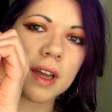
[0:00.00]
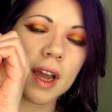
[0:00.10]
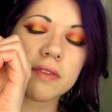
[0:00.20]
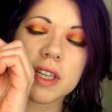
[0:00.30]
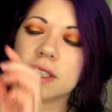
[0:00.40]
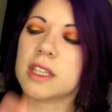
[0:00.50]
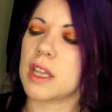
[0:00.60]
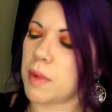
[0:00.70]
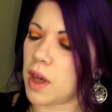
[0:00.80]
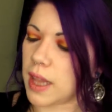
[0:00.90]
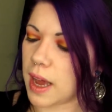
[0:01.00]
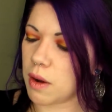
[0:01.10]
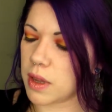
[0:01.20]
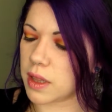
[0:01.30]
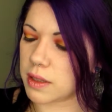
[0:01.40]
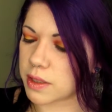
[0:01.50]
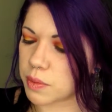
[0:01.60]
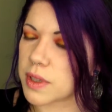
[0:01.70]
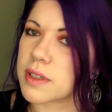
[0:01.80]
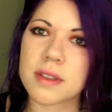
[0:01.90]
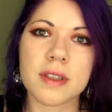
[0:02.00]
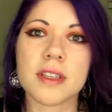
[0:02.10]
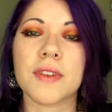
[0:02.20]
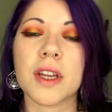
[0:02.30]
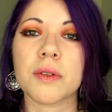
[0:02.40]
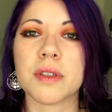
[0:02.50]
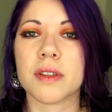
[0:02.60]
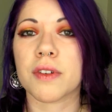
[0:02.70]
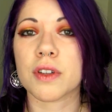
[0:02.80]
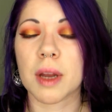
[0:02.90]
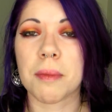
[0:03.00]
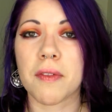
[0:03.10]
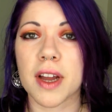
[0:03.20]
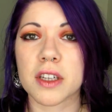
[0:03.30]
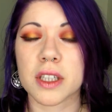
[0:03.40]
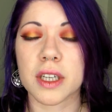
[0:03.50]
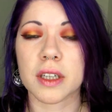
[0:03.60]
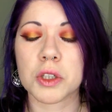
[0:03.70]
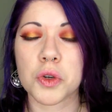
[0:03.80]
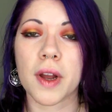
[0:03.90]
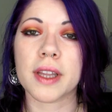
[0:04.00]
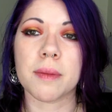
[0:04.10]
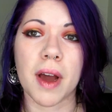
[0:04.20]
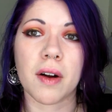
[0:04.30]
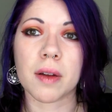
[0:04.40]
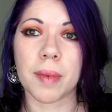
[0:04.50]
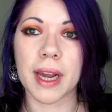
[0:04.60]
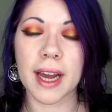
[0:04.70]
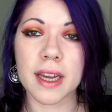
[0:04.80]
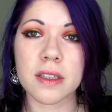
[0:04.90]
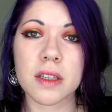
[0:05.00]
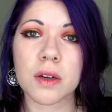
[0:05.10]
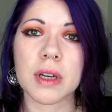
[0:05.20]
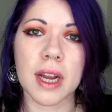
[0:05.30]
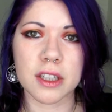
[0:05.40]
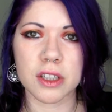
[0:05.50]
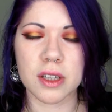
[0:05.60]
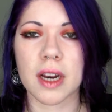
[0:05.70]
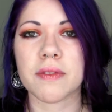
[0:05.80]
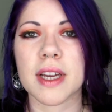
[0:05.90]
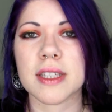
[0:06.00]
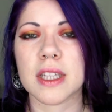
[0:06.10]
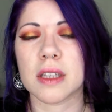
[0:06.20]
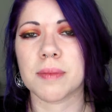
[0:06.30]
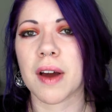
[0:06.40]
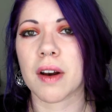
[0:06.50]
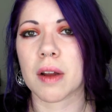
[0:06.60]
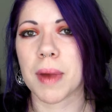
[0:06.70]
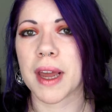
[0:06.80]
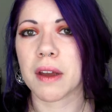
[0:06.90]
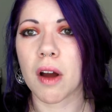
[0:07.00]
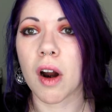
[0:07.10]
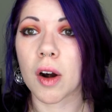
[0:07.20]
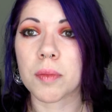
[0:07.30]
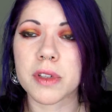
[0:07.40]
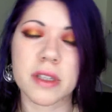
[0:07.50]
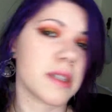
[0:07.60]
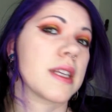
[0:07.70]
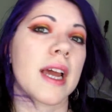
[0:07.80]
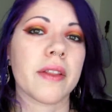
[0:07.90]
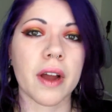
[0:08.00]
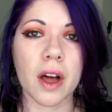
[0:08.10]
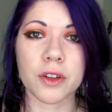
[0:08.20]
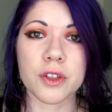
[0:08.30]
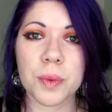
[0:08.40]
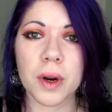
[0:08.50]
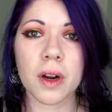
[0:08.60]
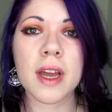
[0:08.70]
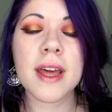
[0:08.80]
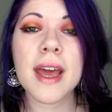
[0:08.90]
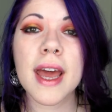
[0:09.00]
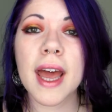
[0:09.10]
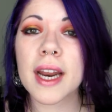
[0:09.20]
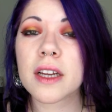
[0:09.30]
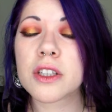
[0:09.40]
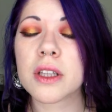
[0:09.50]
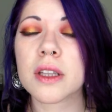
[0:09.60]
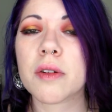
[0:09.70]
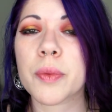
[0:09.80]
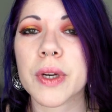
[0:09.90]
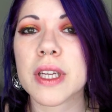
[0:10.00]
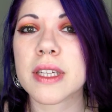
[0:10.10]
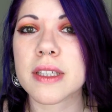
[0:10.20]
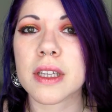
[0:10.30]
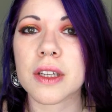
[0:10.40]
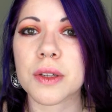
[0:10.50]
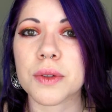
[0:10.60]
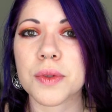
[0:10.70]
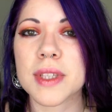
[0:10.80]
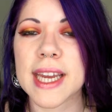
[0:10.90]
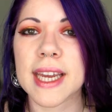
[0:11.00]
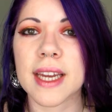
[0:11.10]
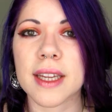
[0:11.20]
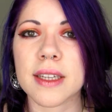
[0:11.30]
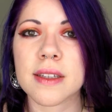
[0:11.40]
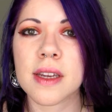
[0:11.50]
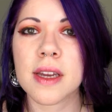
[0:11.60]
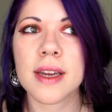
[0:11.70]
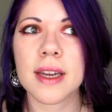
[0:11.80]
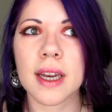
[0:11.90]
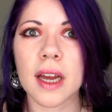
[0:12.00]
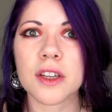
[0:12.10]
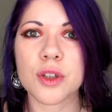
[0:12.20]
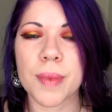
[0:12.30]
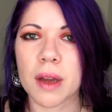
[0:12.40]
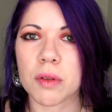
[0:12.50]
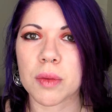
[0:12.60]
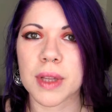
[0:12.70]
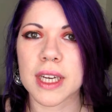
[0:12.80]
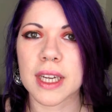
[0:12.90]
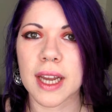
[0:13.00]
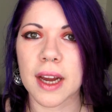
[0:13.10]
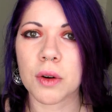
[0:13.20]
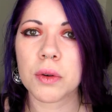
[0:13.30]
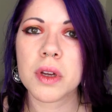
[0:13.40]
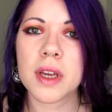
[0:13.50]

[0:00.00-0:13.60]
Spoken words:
I've tested them all out, and this video is the first time I've actually tried them out on my eyes though, and not just kind of testing them out on my arm just to see how the colors were. And I actually thought they were pretty easy to use and not too bad with blending out,